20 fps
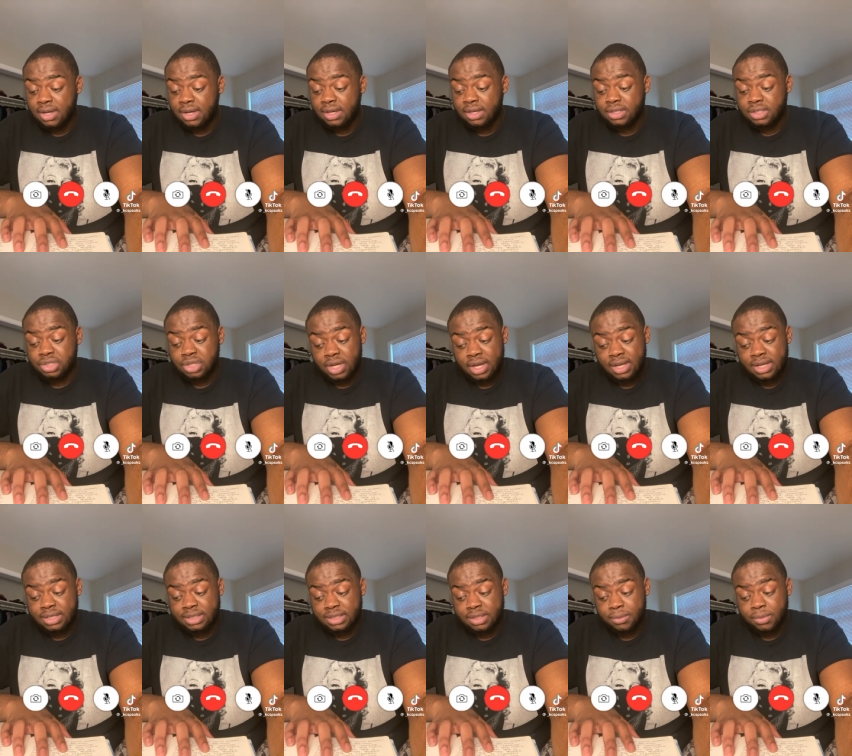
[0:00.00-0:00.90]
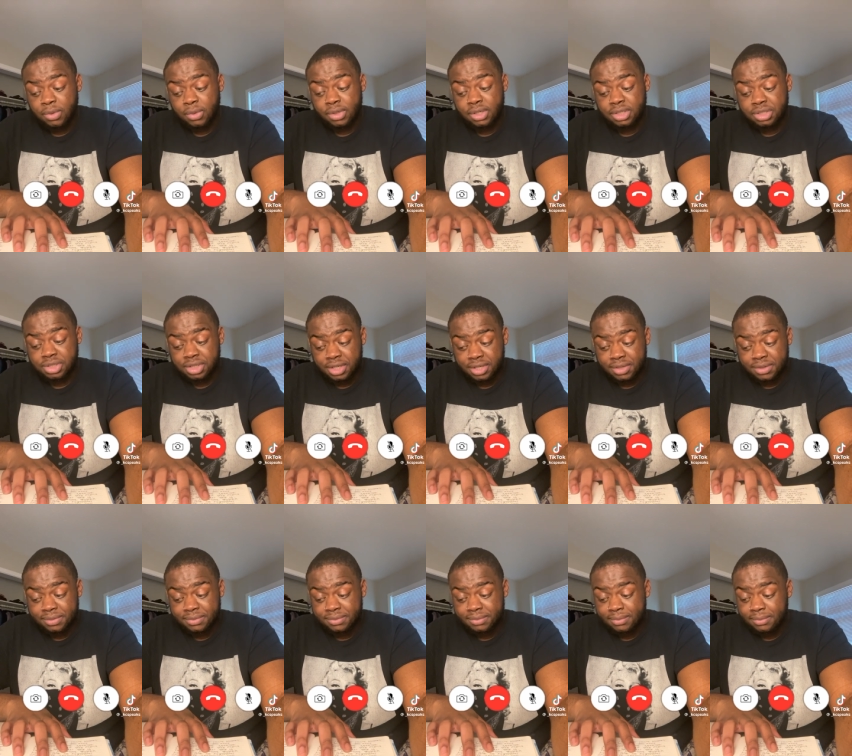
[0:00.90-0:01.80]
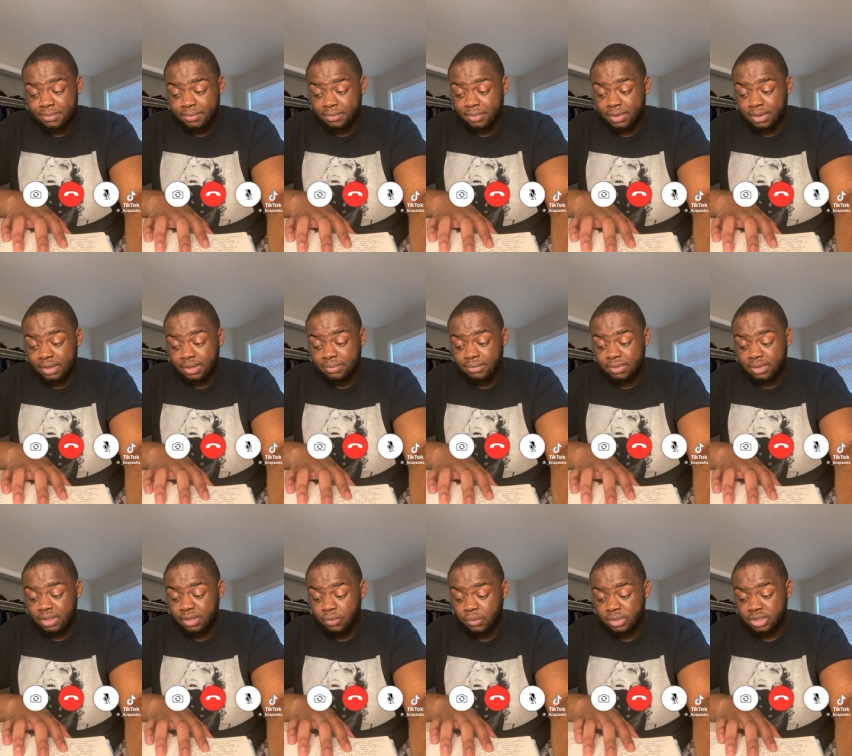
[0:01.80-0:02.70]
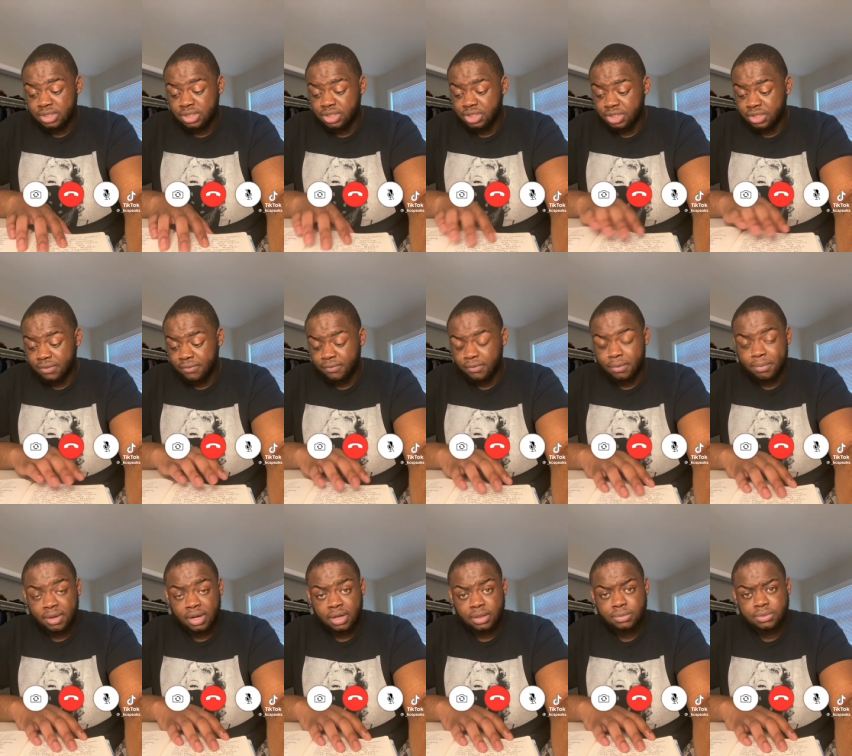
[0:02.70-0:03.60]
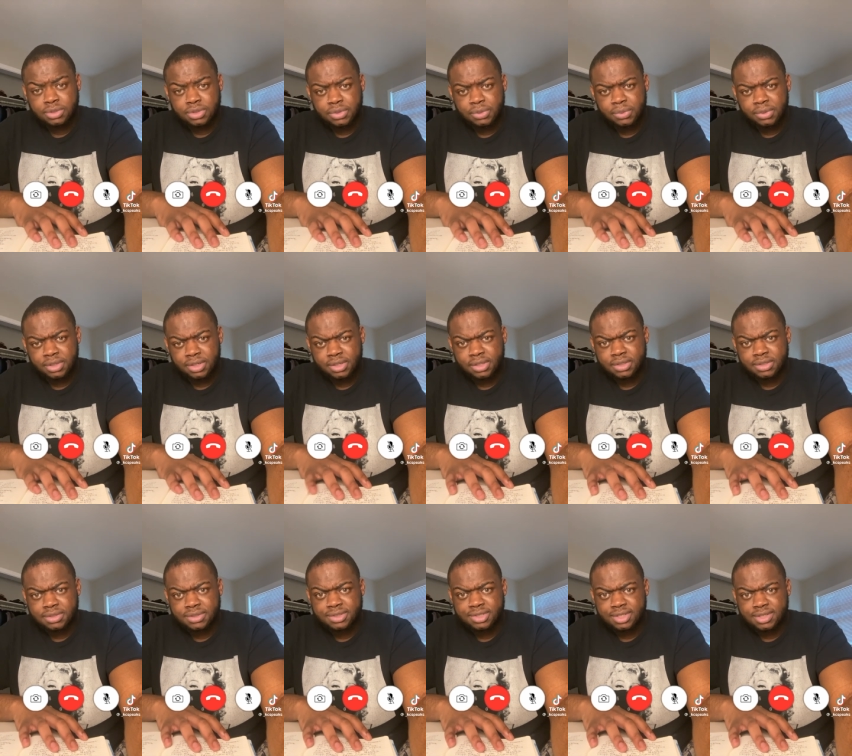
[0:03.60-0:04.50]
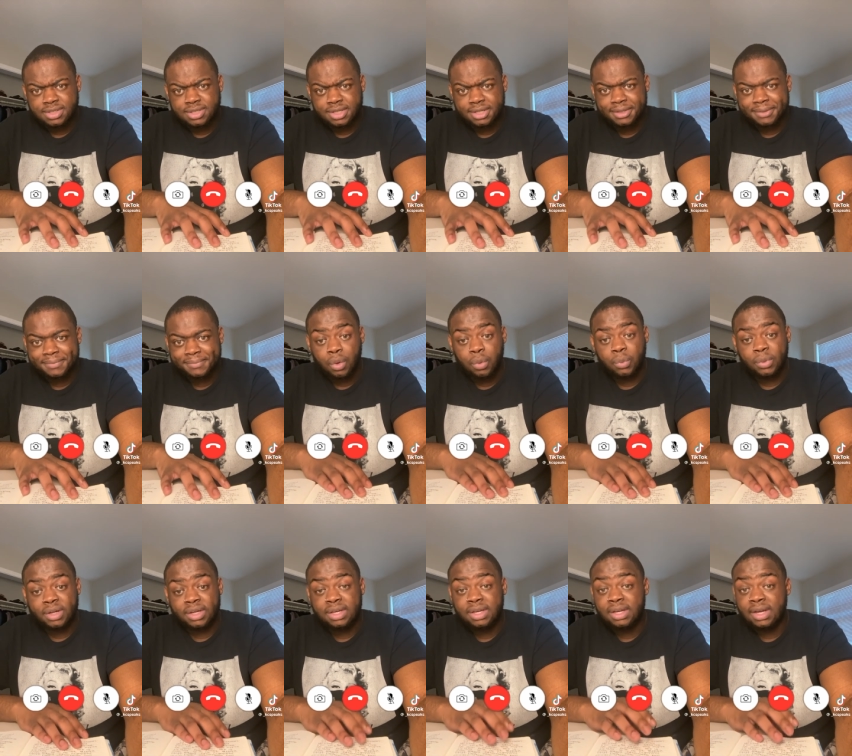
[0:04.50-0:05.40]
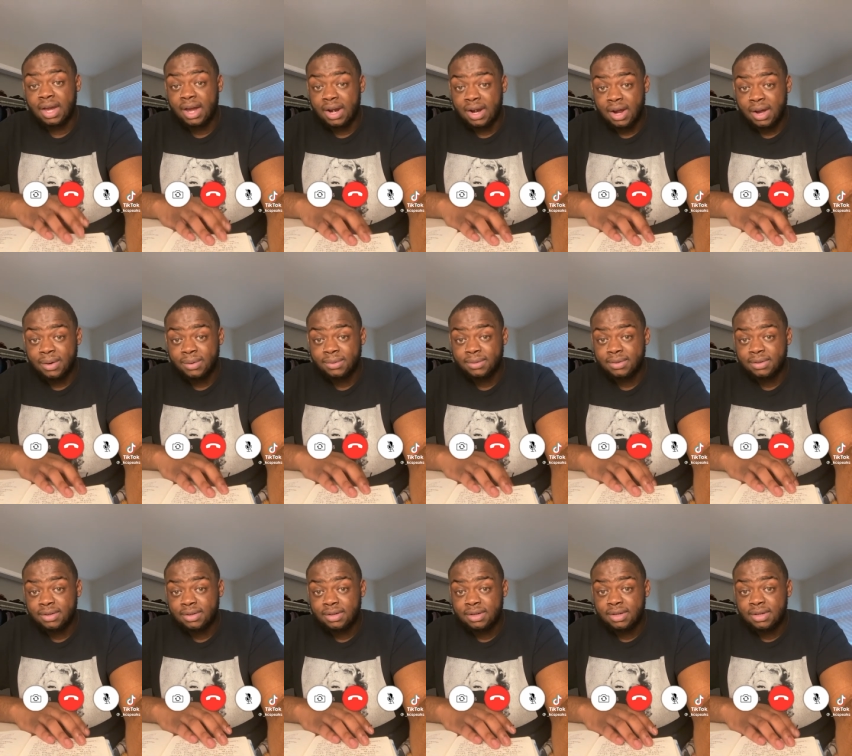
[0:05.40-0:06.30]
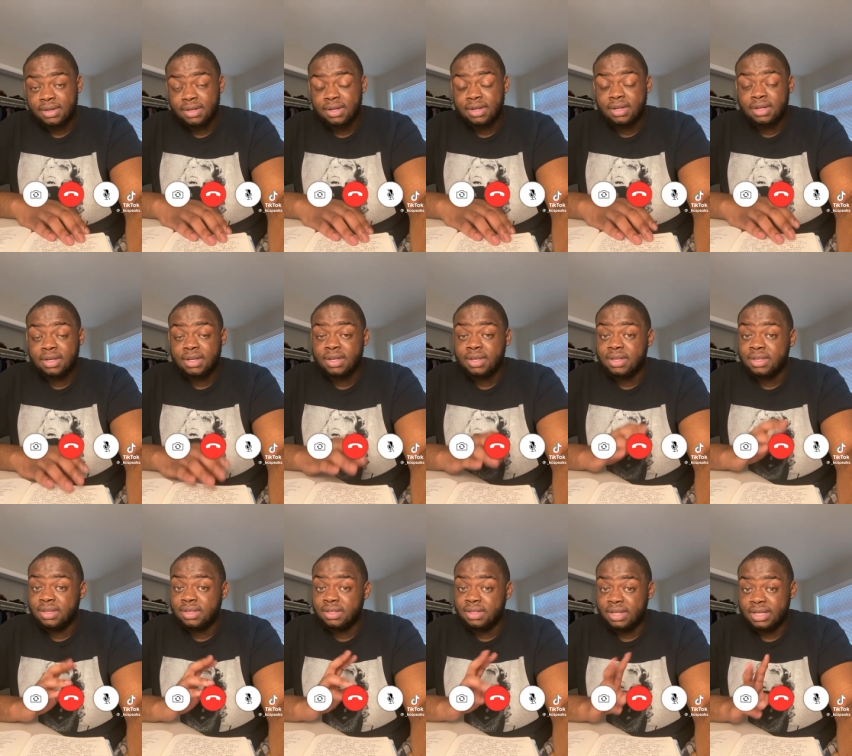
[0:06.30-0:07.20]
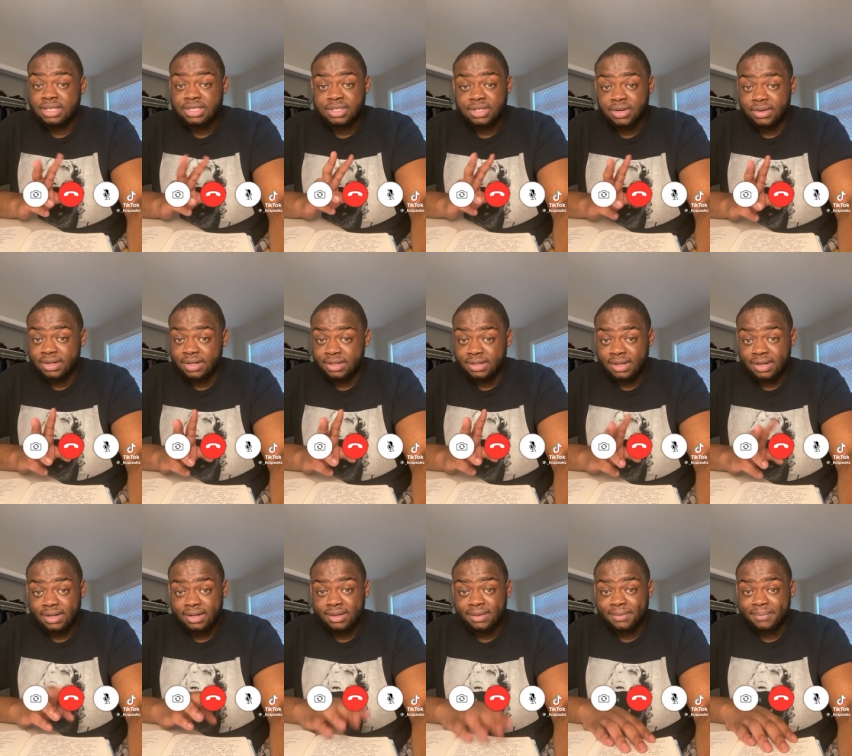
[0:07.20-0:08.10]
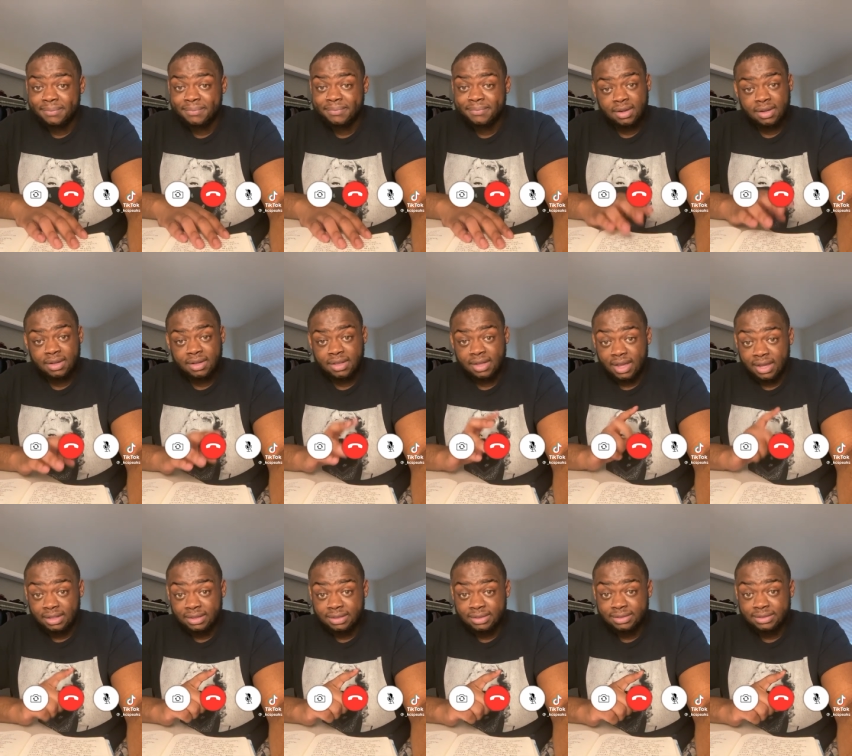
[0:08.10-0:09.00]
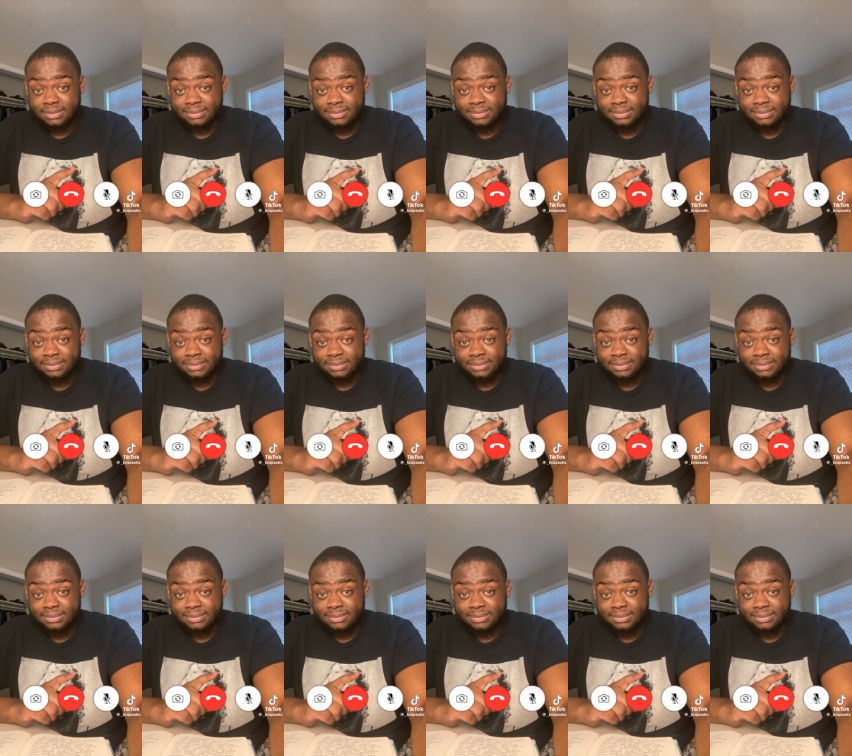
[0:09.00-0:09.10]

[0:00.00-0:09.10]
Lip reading: Jay ends up going to jail. But he went to jail for about 2 years, she said. When he got out, they started dating. Kayla